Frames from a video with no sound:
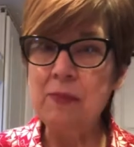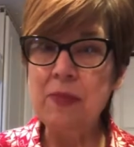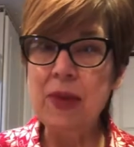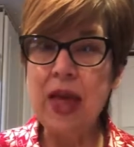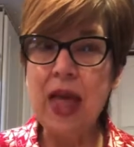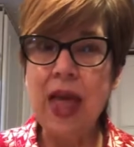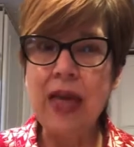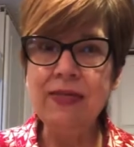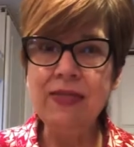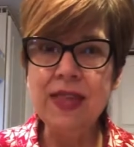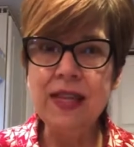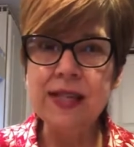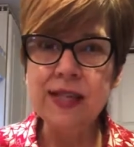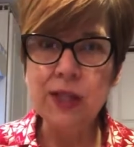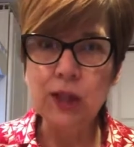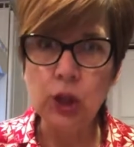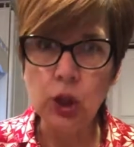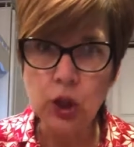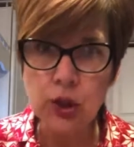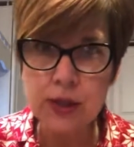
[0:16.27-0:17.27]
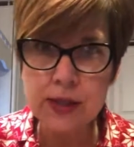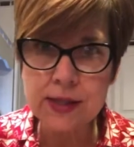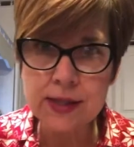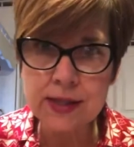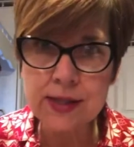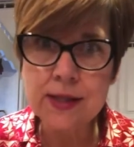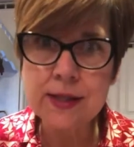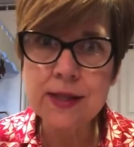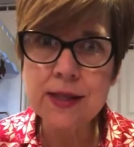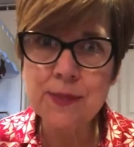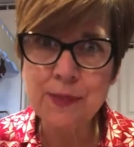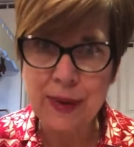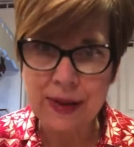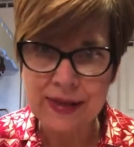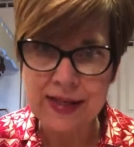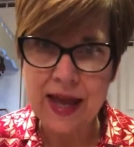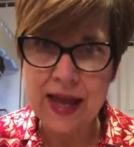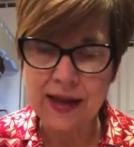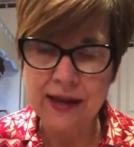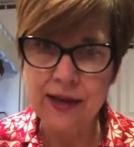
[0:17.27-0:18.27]
And this looks
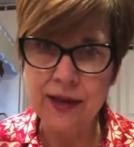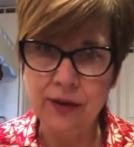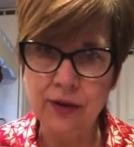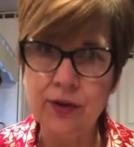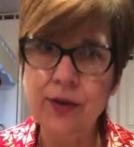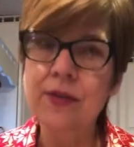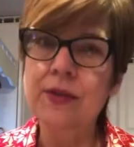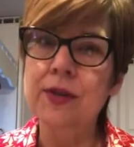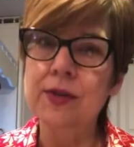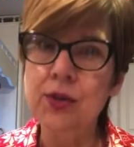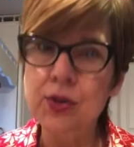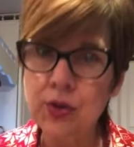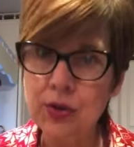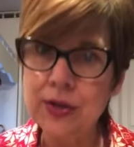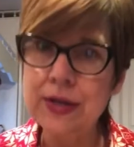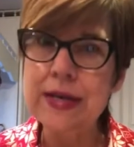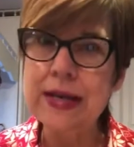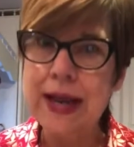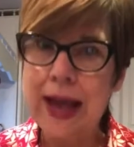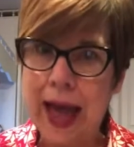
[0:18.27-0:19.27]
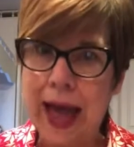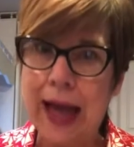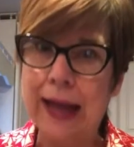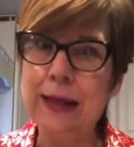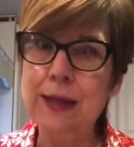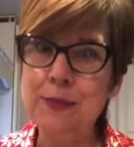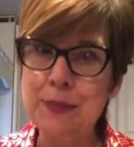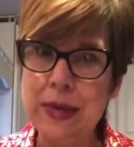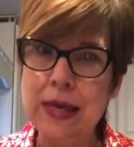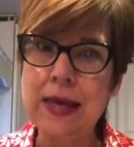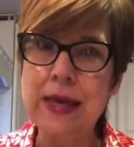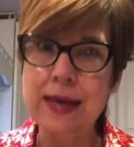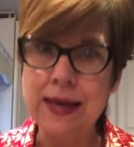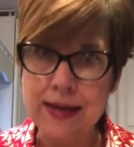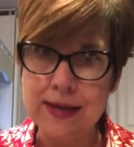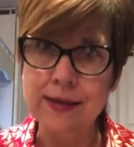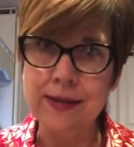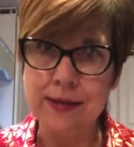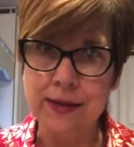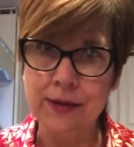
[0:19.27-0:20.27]
spectacular. This could not be
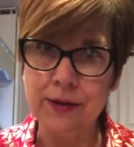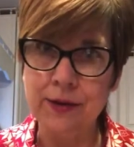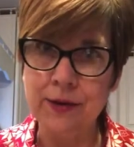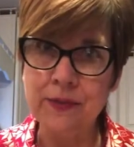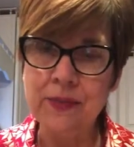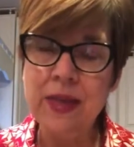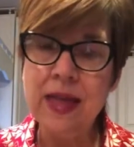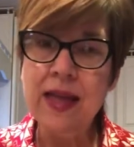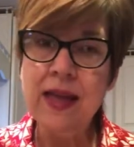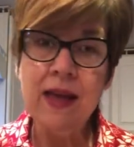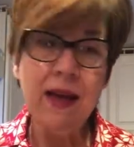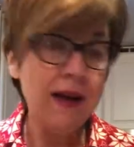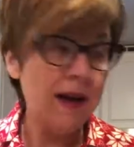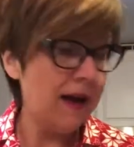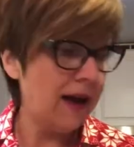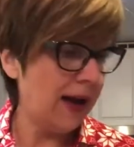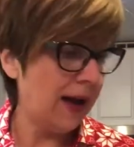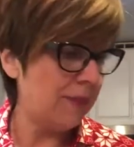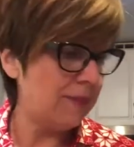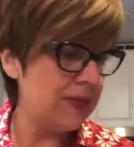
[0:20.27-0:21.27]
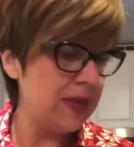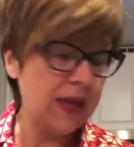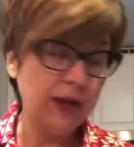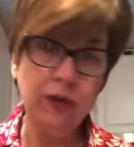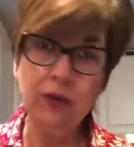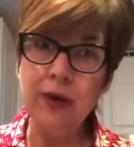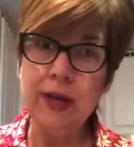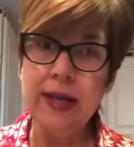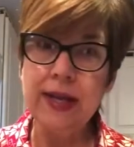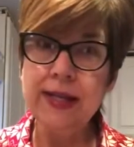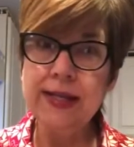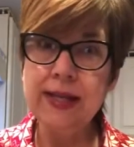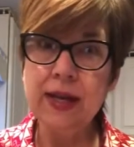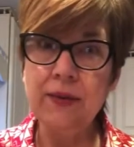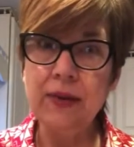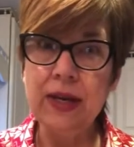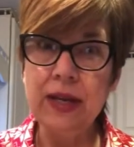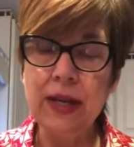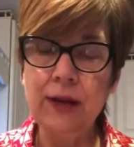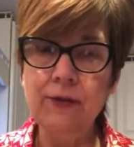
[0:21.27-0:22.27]
easier. The ingredients that we
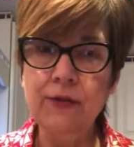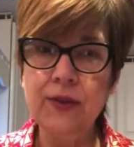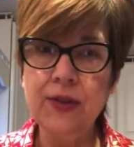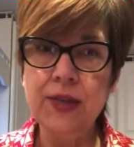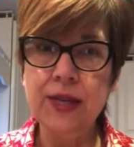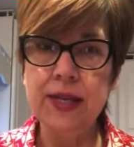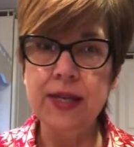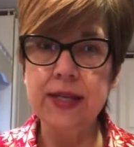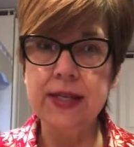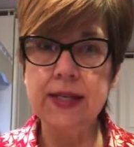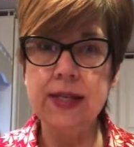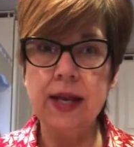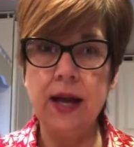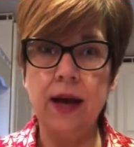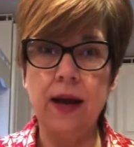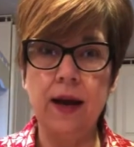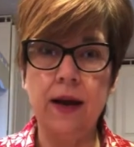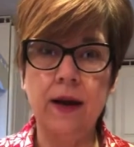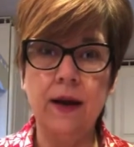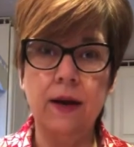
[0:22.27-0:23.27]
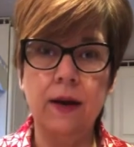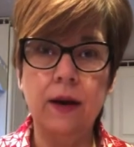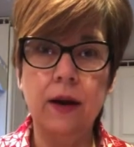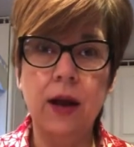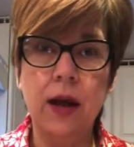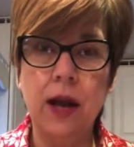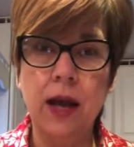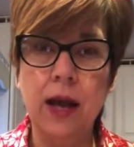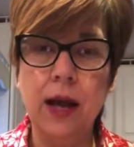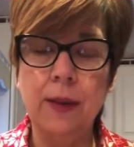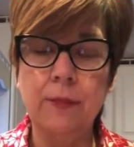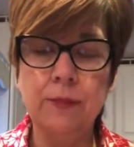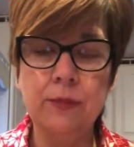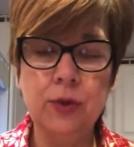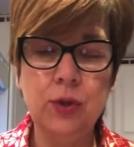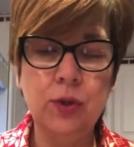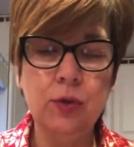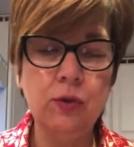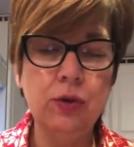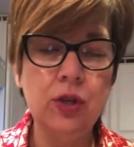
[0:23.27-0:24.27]
need for this are
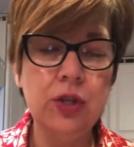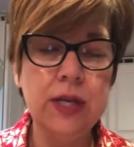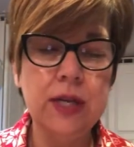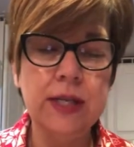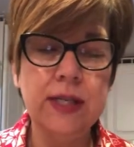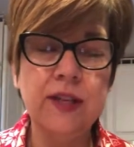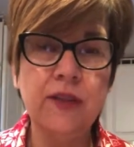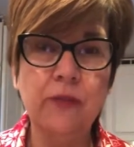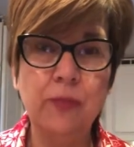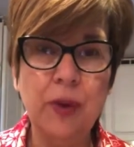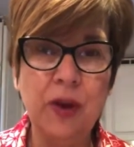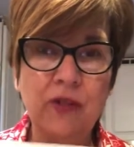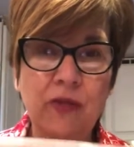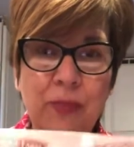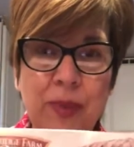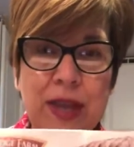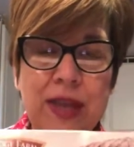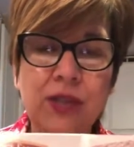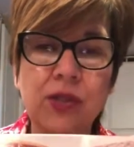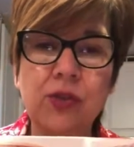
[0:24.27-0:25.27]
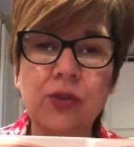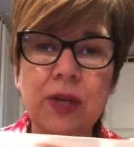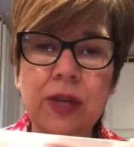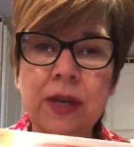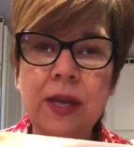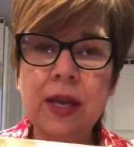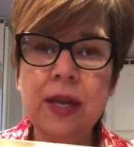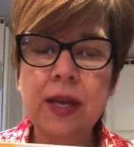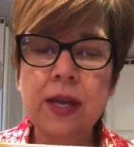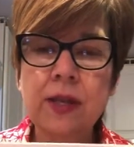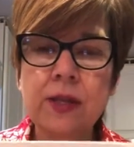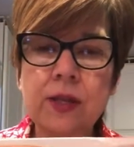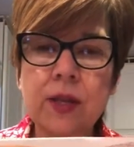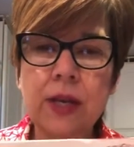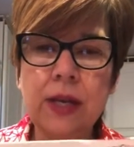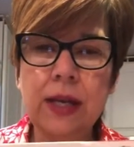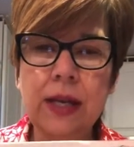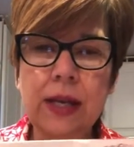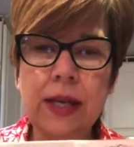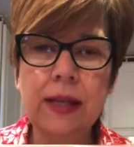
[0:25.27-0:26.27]
2 sheets of puff pastry. So you
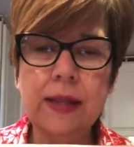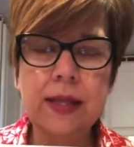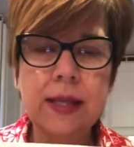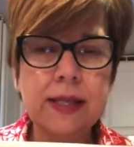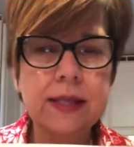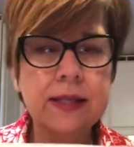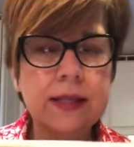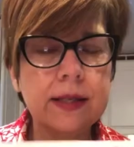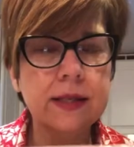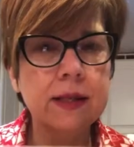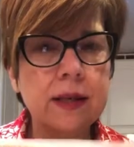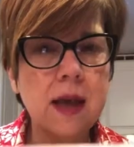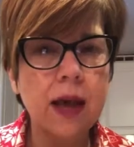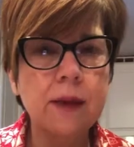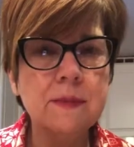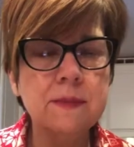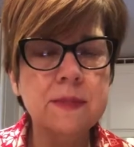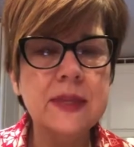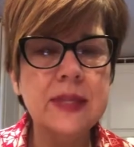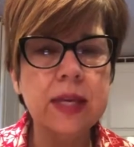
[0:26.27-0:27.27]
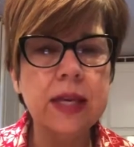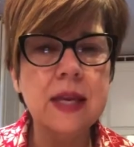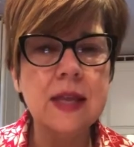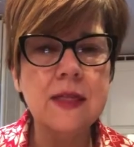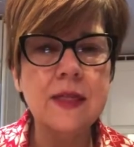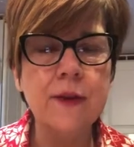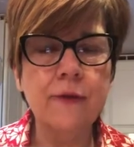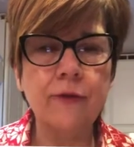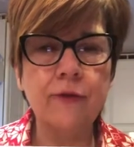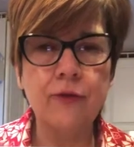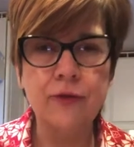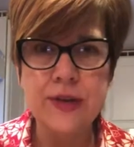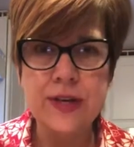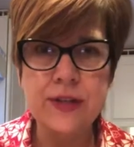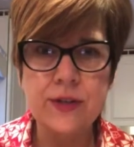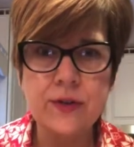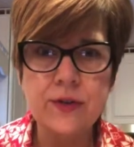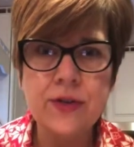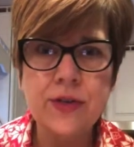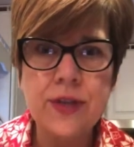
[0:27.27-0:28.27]
need, this comes in the
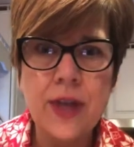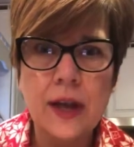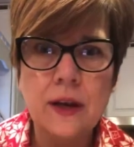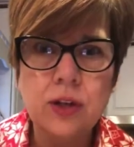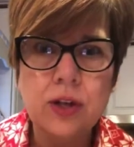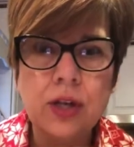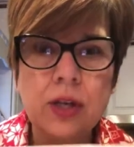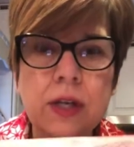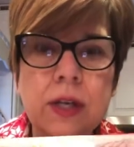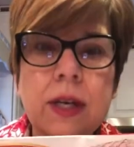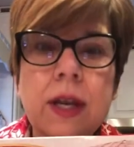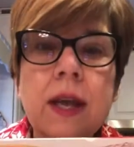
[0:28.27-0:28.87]
freezer section,